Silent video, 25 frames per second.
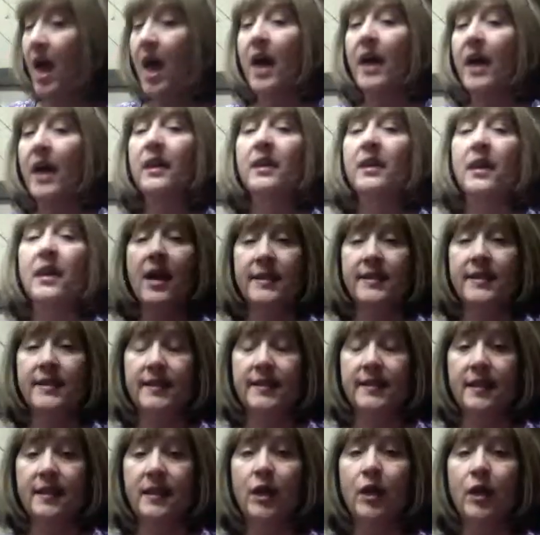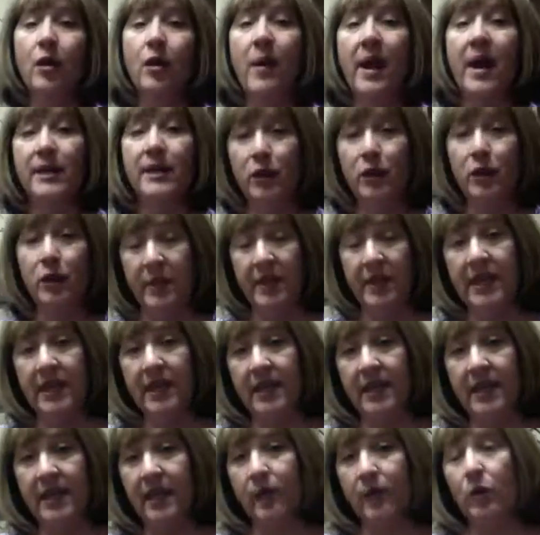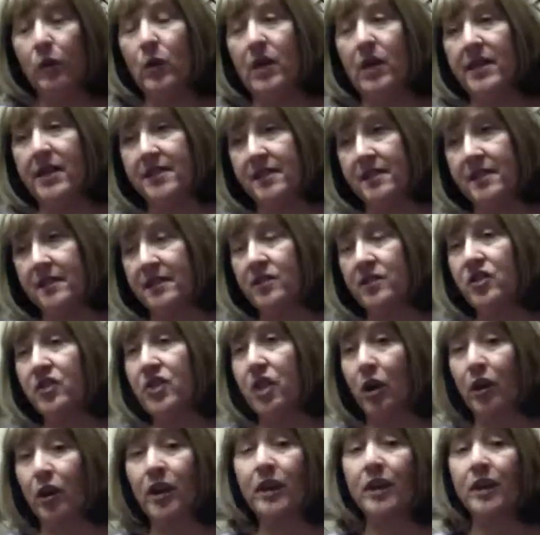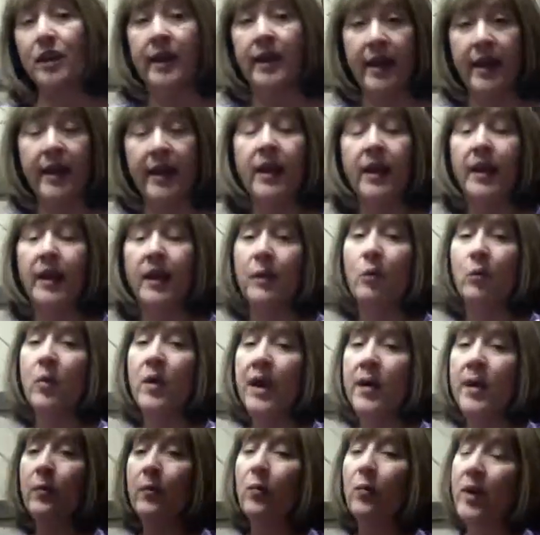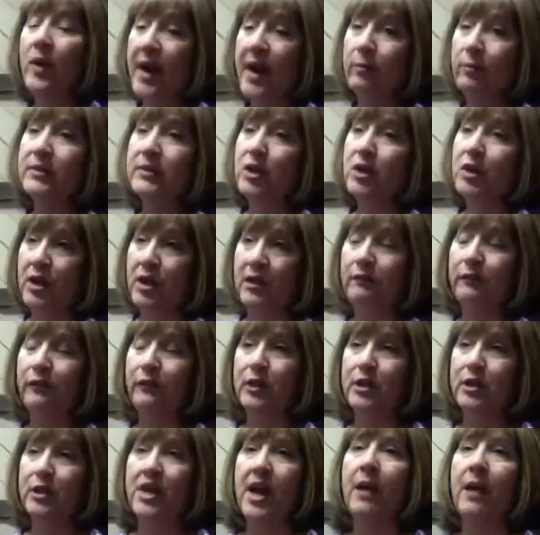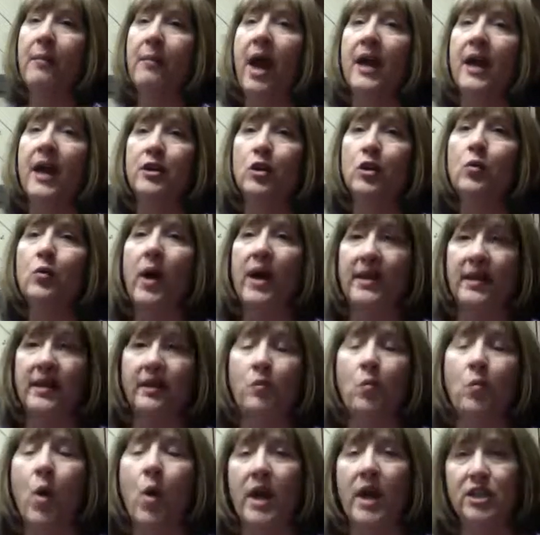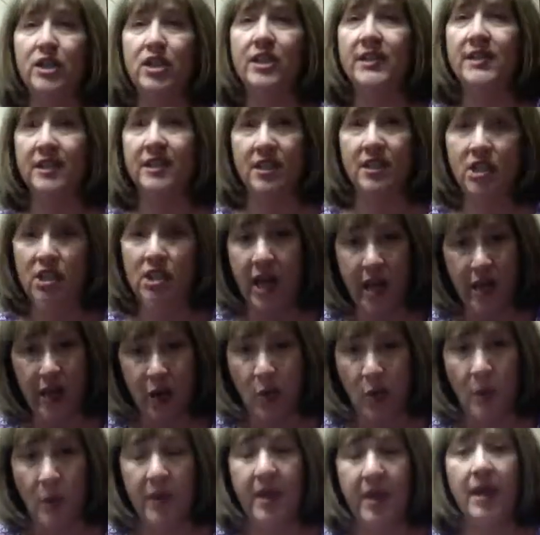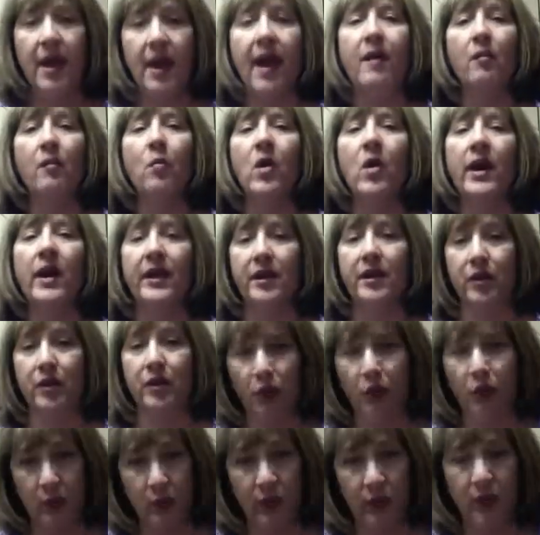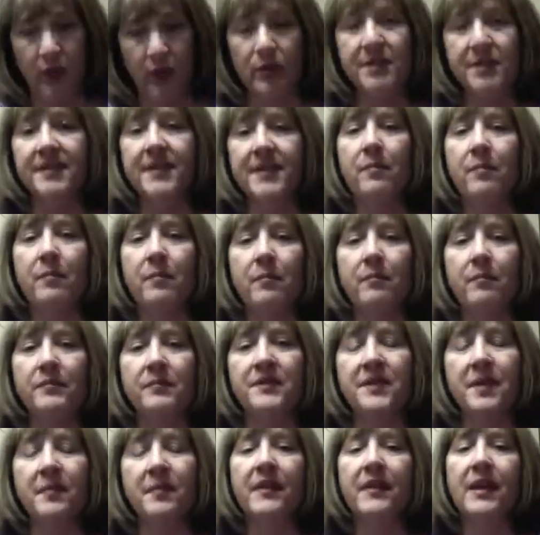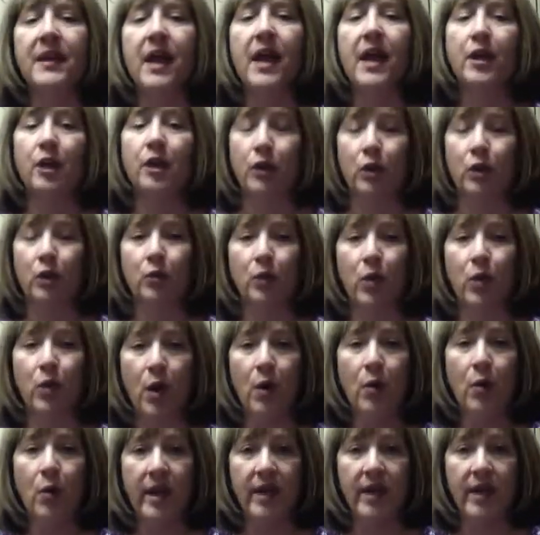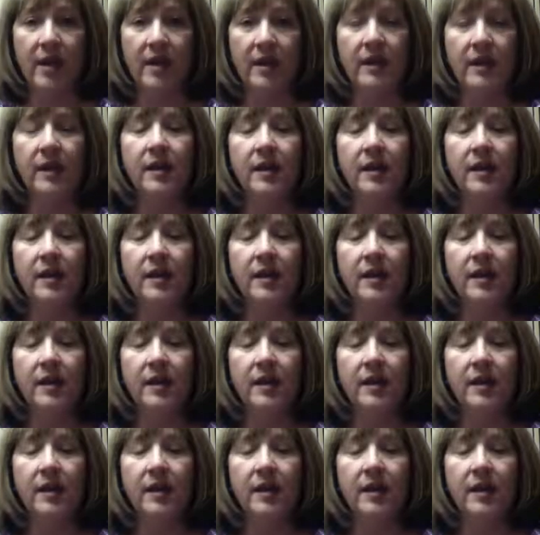yes, my new beginning was starting. And when I was looking for a job, I knew I didn't want just a job. I wanted a career, something I could grow in,